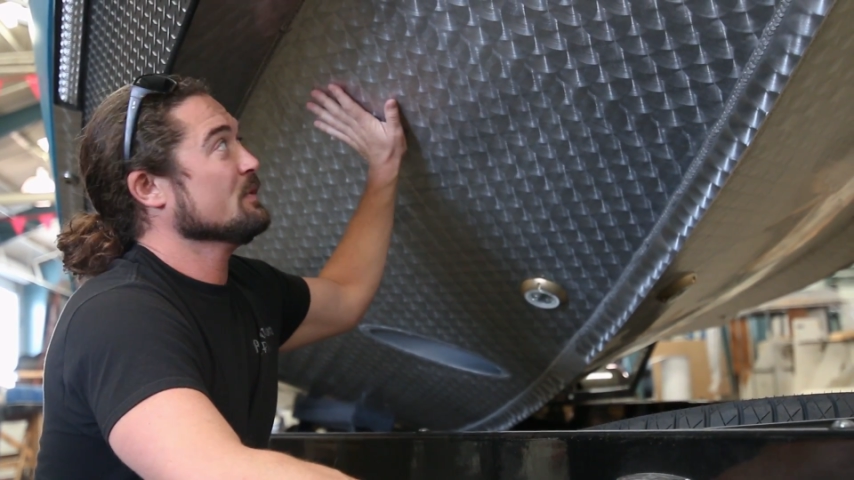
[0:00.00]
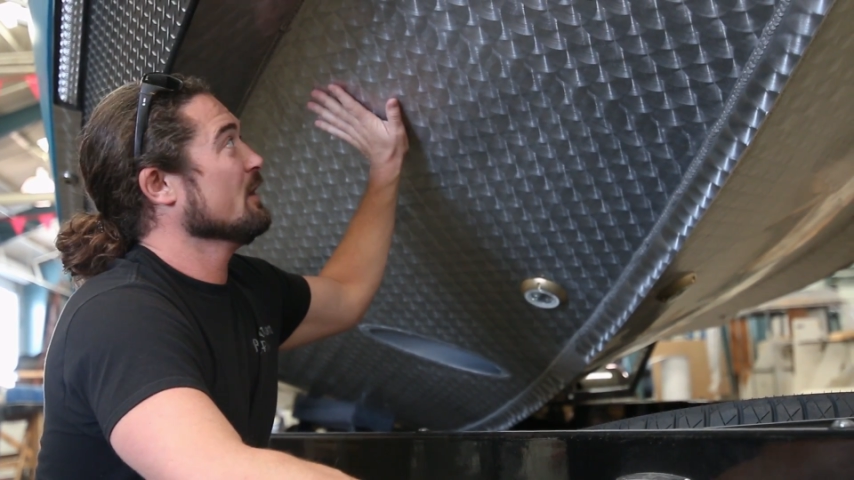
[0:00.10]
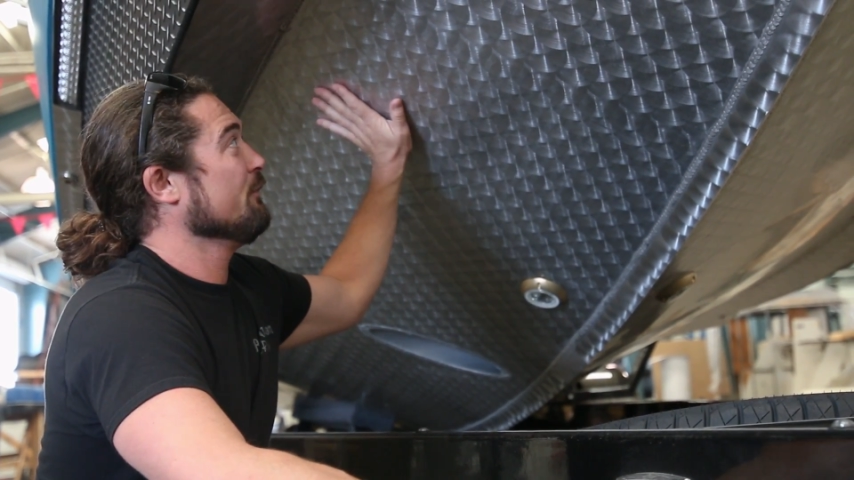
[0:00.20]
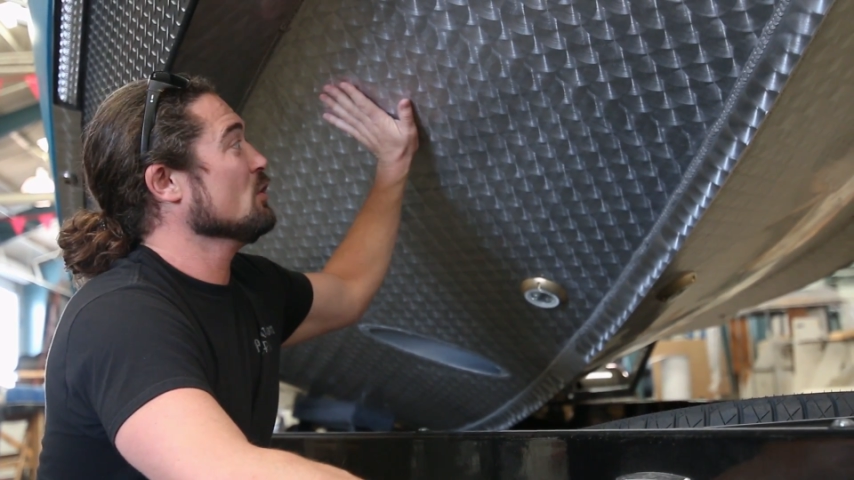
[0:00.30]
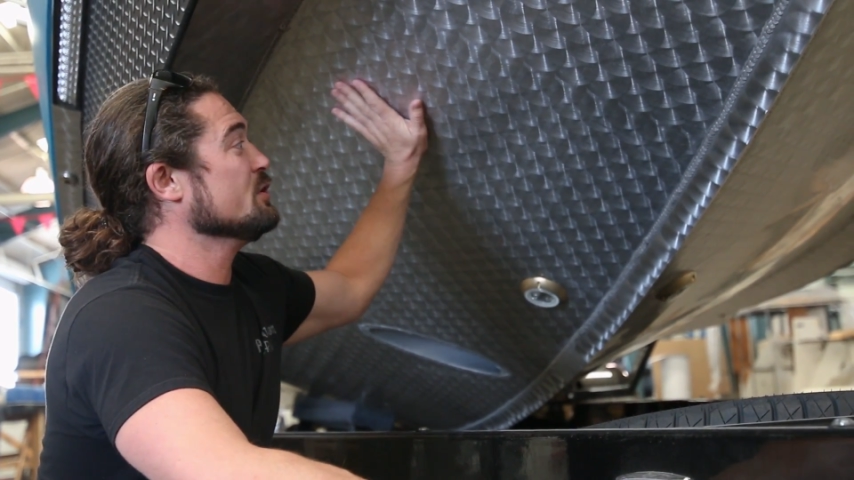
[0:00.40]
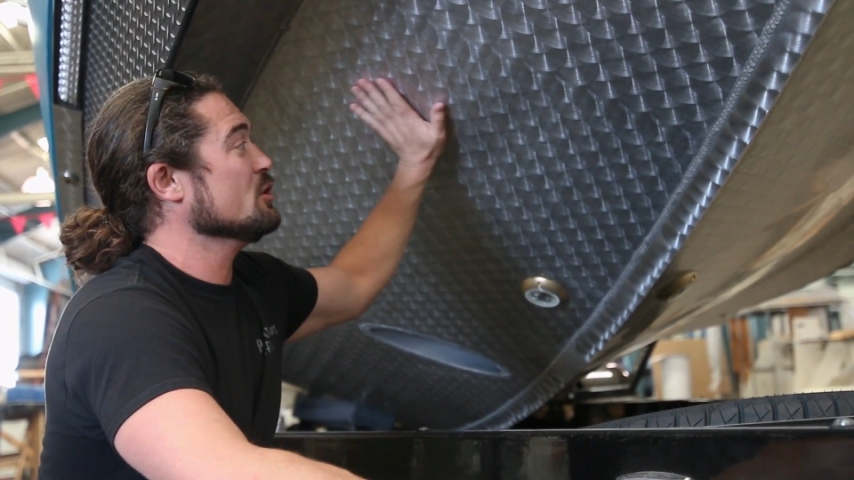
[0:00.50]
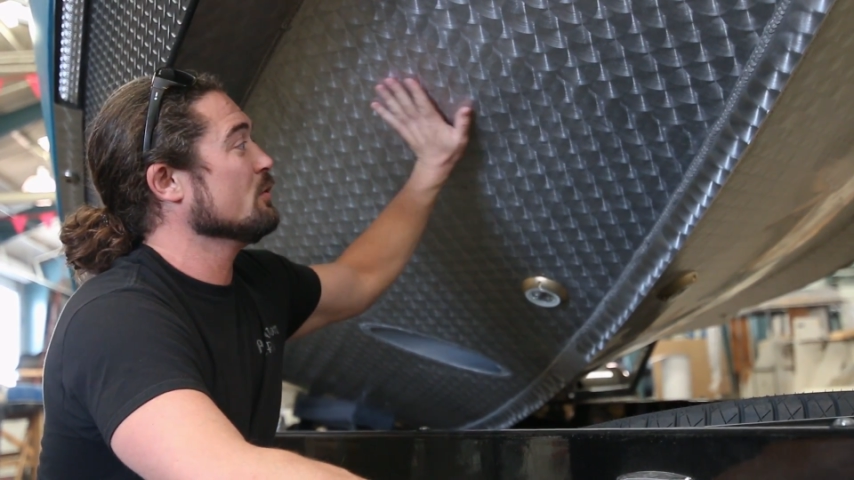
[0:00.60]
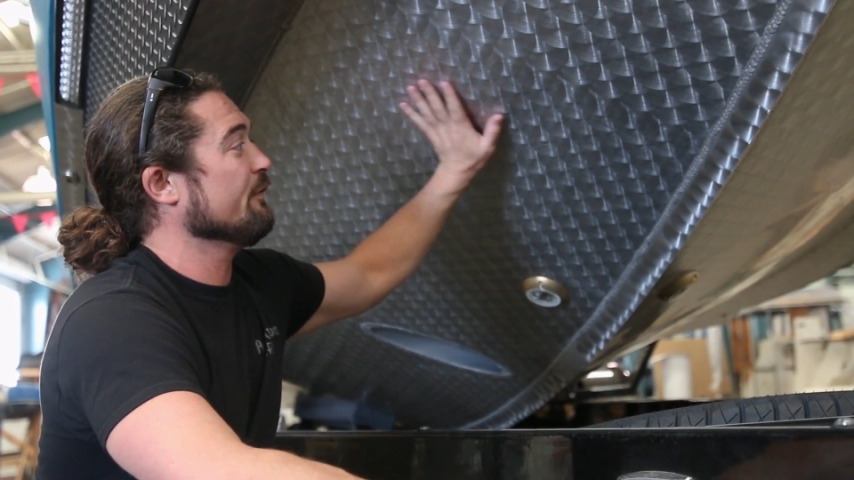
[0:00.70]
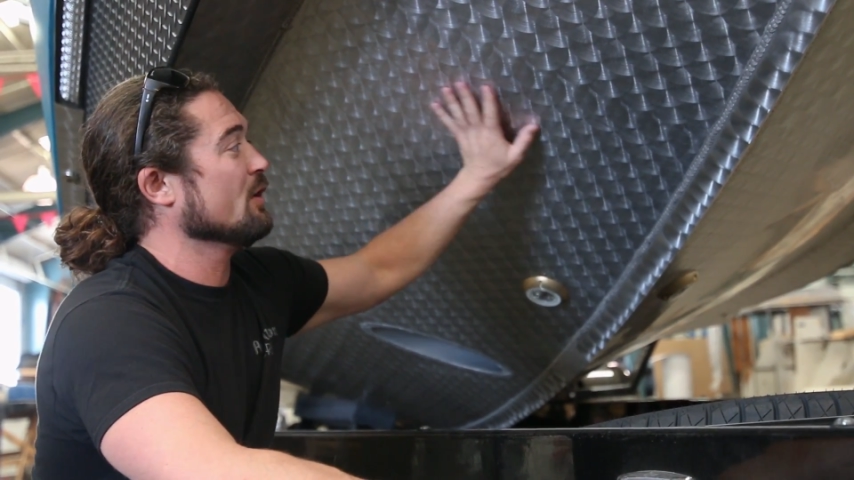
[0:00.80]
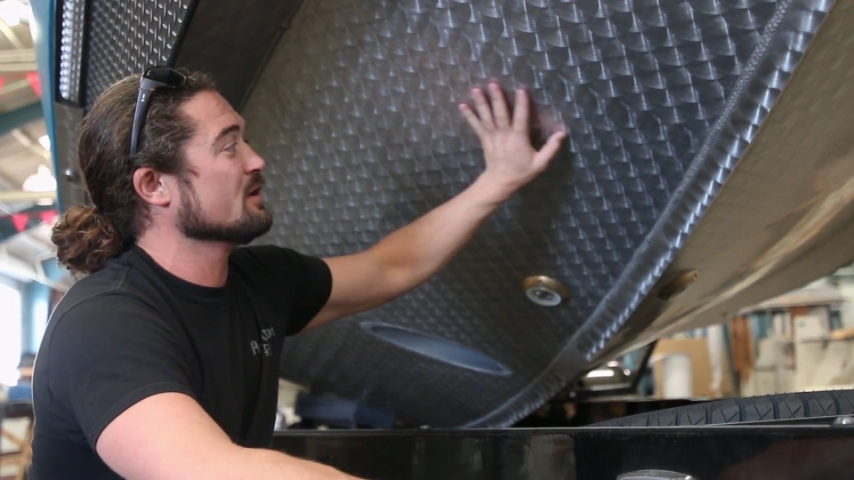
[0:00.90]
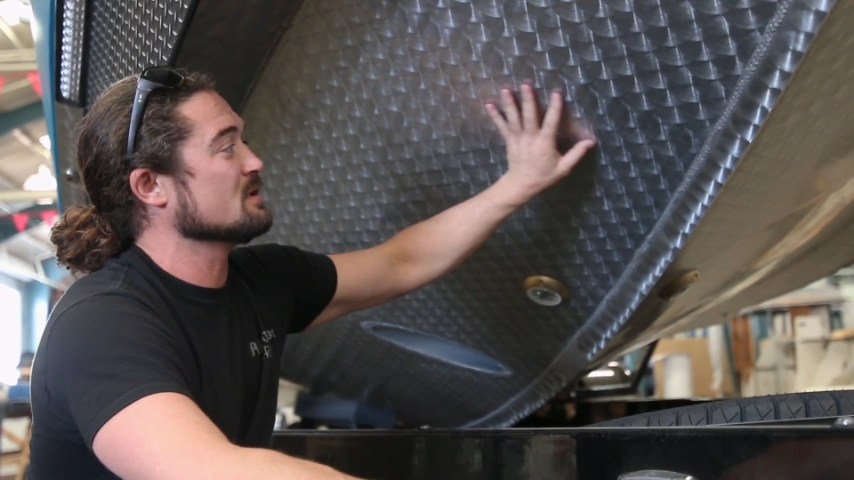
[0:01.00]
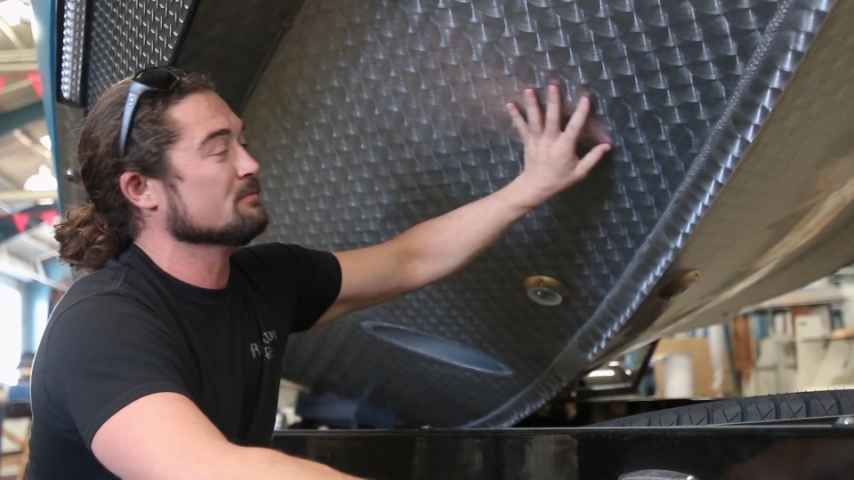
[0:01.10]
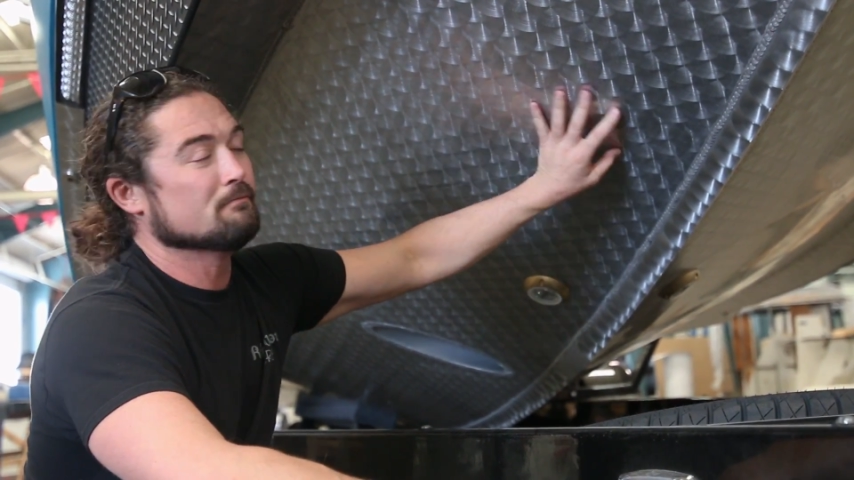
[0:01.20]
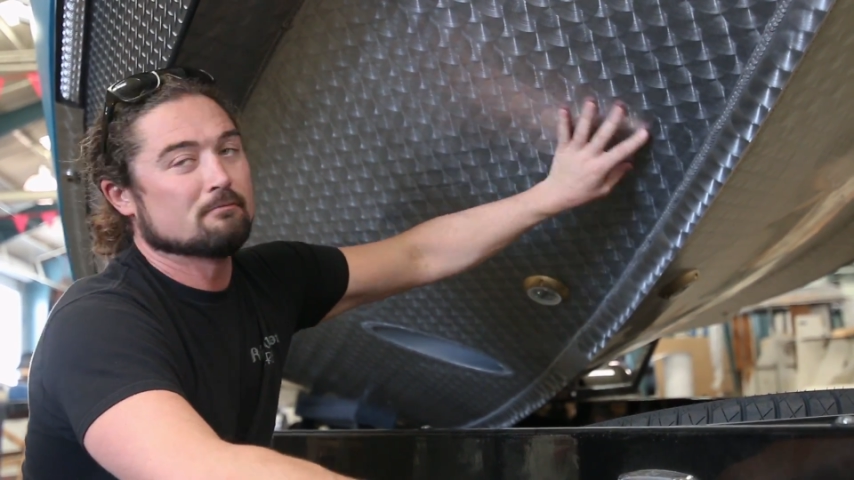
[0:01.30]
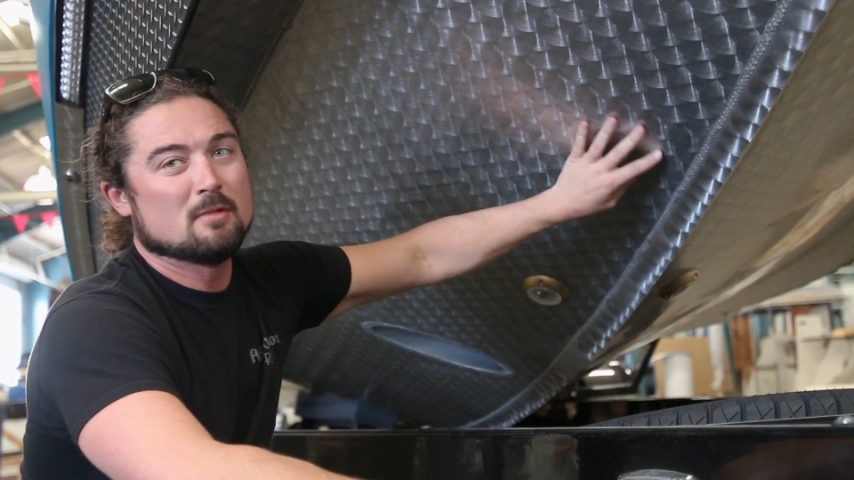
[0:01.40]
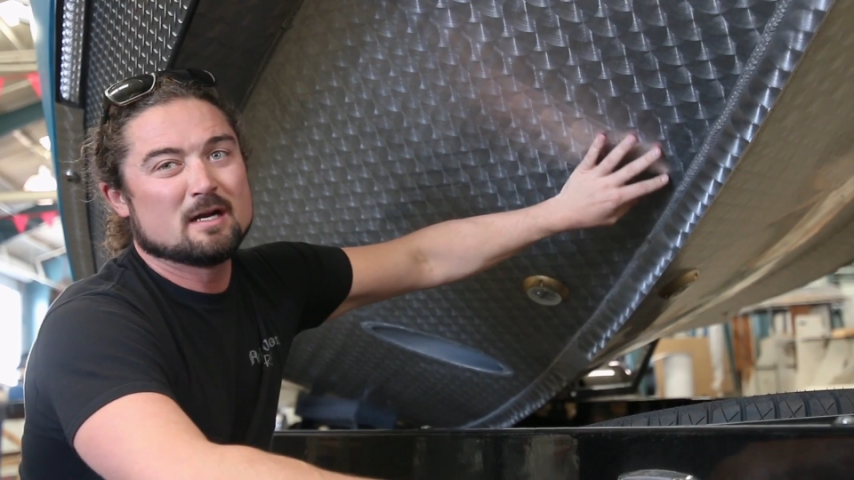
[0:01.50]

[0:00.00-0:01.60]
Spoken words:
If you're in some